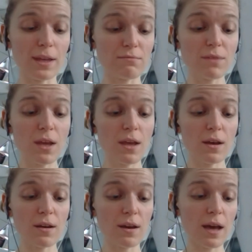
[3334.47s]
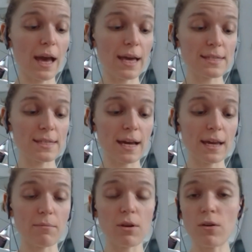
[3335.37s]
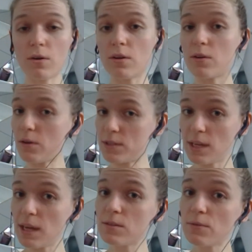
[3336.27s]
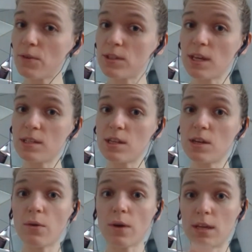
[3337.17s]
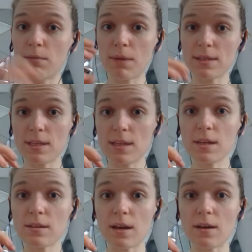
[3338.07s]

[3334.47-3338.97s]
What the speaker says: And as I am a local coordinator for the NGO in my city,